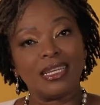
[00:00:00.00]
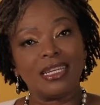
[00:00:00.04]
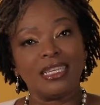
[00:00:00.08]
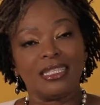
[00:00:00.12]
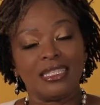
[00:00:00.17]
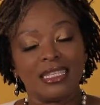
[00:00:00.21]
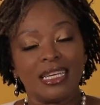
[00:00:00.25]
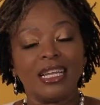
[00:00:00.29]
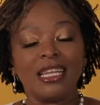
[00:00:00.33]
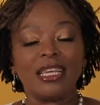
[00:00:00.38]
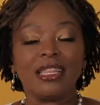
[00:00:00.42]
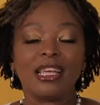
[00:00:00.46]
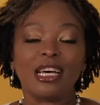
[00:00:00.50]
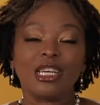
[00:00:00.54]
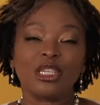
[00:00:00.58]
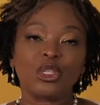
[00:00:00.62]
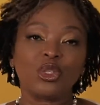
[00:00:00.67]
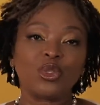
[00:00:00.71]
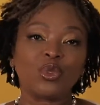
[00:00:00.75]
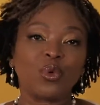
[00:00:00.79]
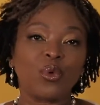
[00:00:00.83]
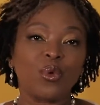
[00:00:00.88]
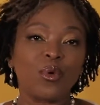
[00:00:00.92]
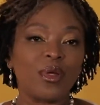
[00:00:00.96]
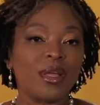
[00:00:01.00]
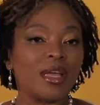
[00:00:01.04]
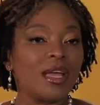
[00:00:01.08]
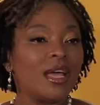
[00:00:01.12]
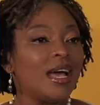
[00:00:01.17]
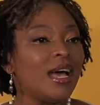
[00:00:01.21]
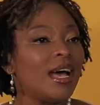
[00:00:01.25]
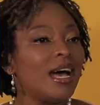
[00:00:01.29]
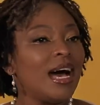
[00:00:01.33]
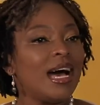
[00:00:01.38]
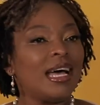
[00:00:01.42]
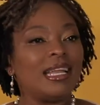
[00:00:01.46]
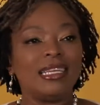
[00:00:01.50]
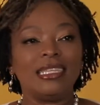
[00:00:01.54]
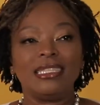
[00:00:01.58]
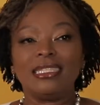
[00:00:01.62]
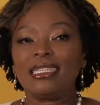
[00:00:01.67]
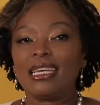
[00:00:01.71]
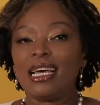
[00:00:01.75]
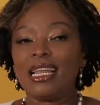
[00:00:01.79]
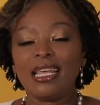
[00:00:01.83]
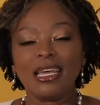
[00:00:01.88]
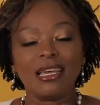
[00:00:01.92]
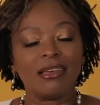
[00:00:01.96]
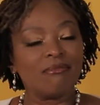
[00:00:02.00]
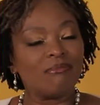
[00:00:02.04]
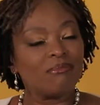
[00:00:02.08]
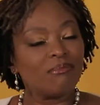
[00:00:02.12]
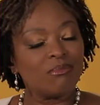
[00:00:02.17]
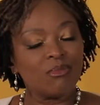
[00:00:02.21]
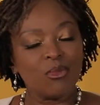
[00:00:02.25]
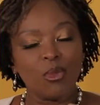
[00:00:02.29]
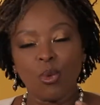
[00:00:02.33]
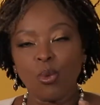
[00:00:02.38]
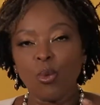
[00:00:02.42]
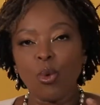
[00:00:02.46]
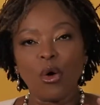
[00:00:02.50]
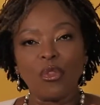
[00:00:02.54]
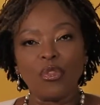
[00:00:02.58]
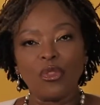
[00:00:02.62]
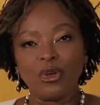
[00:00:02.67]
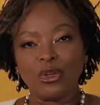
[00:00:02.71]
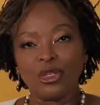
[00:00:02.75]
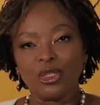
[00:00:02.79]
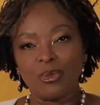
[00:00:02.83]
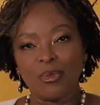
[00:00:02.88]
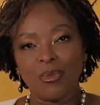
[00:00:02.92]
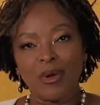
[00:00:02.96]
And in telling that story and in telling what those